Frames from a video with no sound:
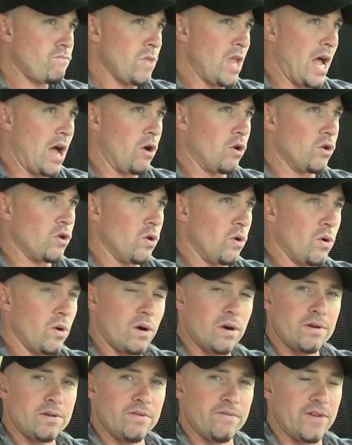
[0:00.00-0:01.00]
Al
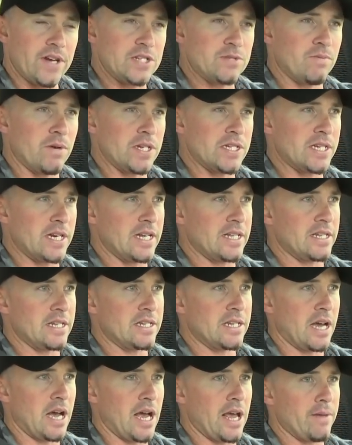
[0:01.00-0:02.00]
Gore, the vice president at the
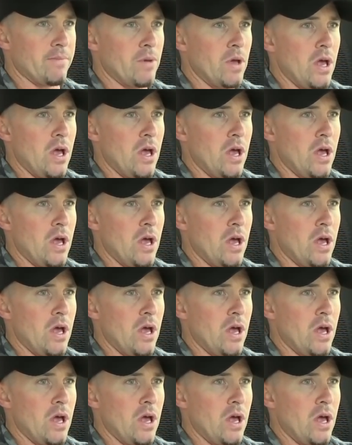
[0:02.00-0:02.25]
time,